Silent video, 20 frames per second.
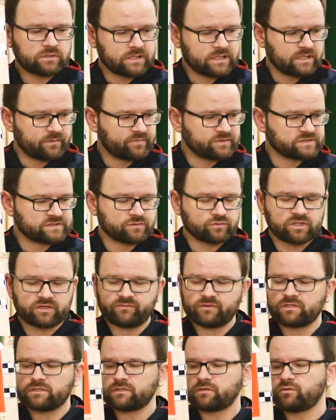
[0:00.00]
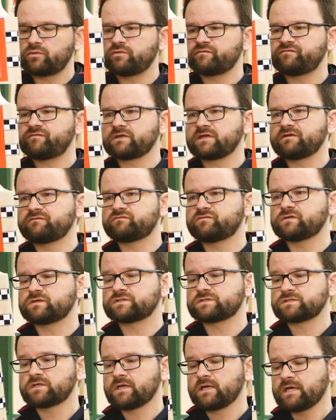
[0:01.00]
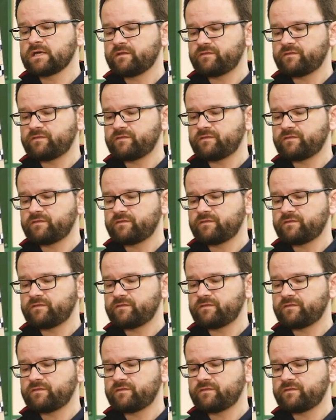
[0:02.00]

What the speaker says: but still giving you forgiveness.